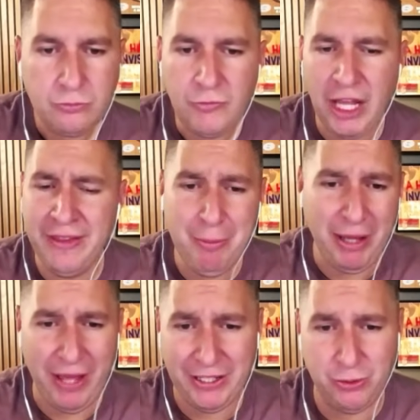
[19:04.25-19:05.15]
And then my
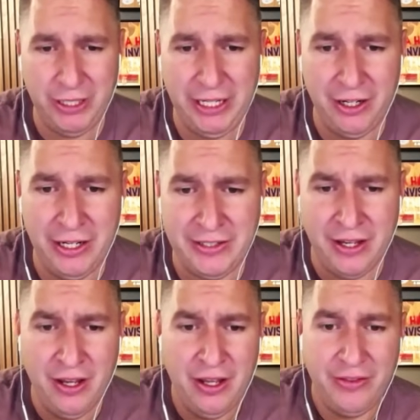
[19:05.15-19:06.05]
last one here is
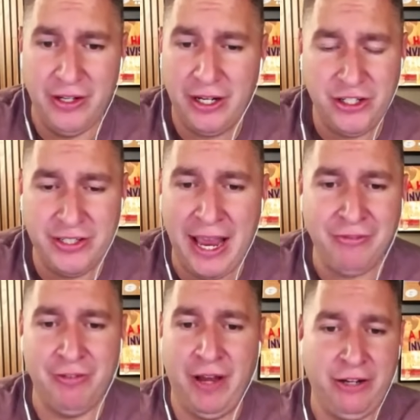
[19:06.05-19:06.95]
the Nuggets just have to
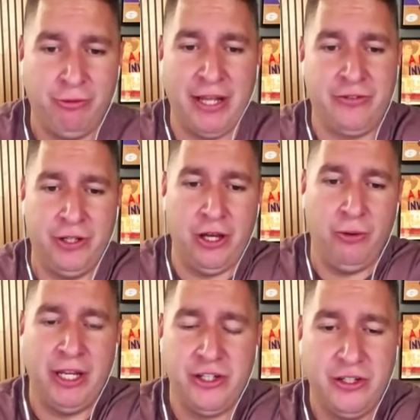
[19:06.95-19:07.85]
find rest for Jokic.